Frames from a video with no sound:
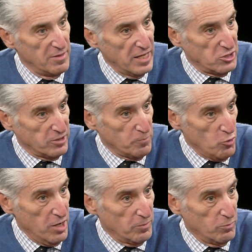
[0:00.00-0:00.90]
that's the
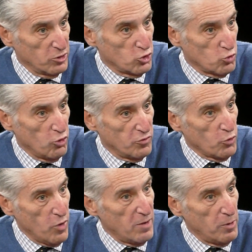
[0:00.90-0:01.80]
problem which drove the
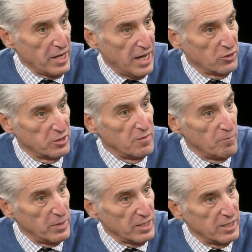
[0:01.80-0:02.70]
rabbi out
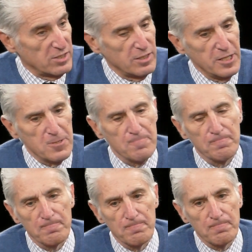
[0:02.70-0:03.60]
many years later.
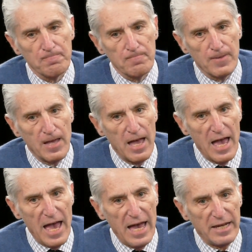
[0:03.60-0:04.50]

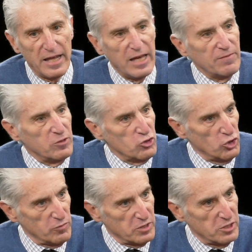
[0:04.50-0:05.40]
And after
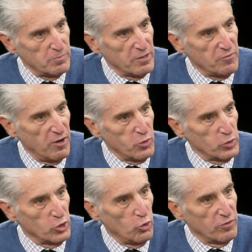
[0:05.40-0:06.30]
services, my father would
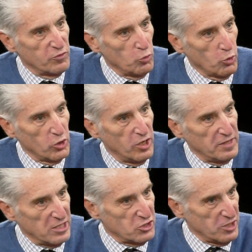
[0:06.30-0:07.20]
go off to work on
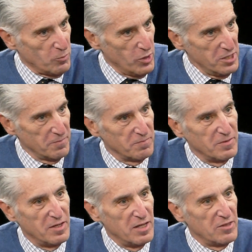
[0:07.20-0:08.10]
that subway
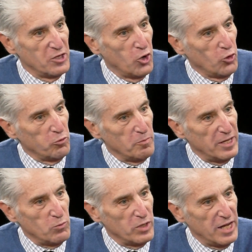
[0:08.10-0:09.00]
the old
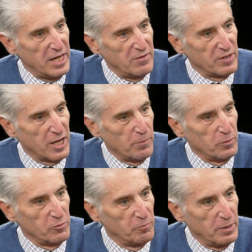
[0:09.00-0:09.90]
men would have a
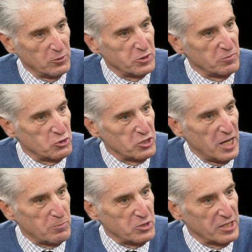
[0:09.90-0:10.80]
couple of belts of
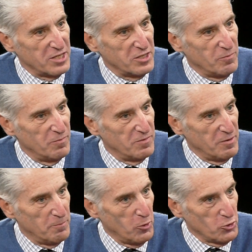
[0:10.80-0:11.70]
schnapps to get the, the
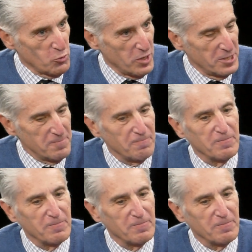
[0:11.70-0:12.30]
motor running,